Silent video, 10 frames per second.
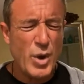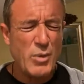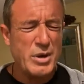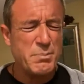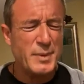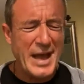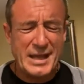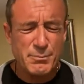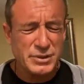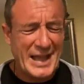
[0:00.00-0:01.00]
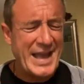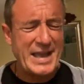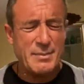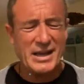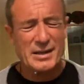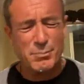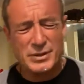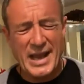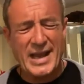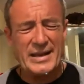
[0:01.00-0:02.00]
way we blame and
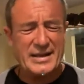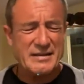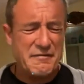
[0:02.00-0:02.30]
complain and